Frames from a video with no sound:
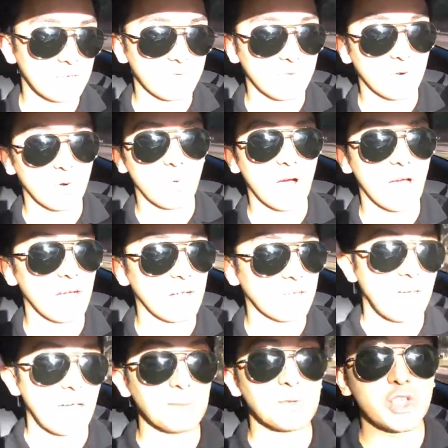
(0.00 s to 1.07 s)
for a while,
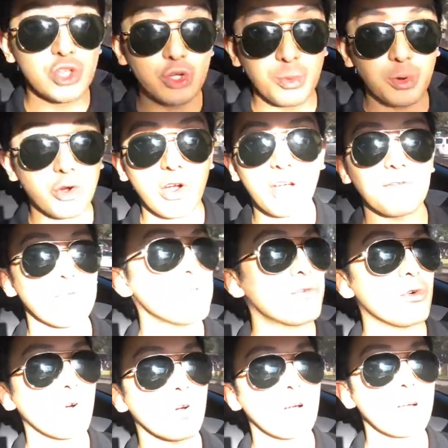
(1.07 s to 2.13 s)
and I'm super grateful
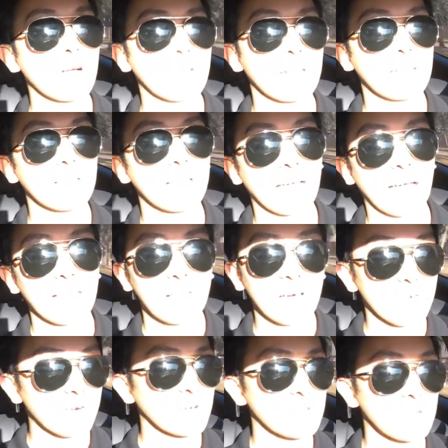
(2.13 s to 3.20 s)
for her, and like I
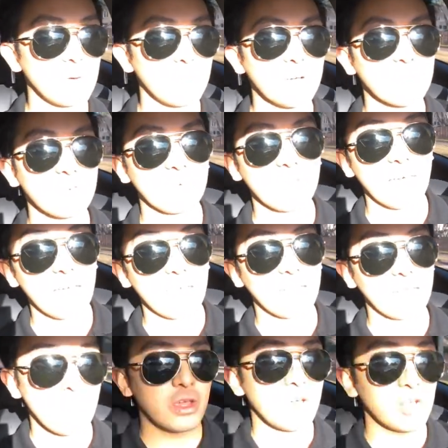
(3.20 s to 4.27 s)
love her so much for that.
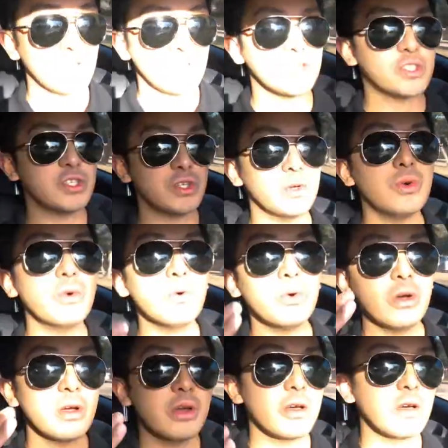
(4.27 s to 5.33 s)
And just do
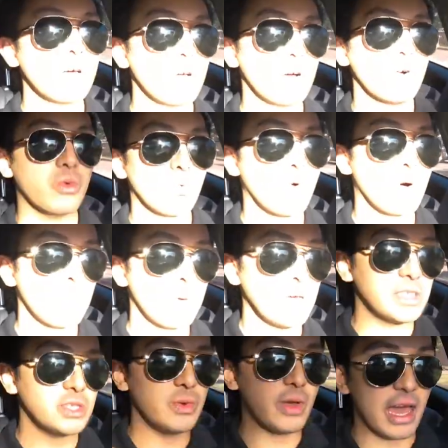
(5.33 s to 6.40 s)
what
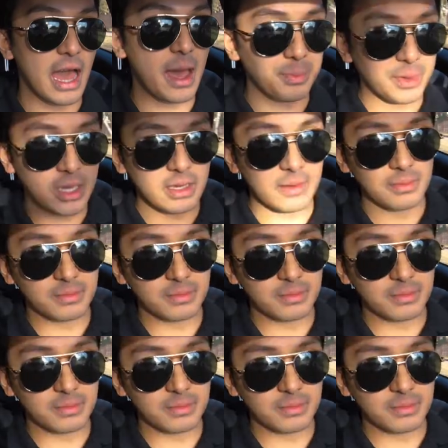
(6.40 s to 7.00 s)
makes you happy.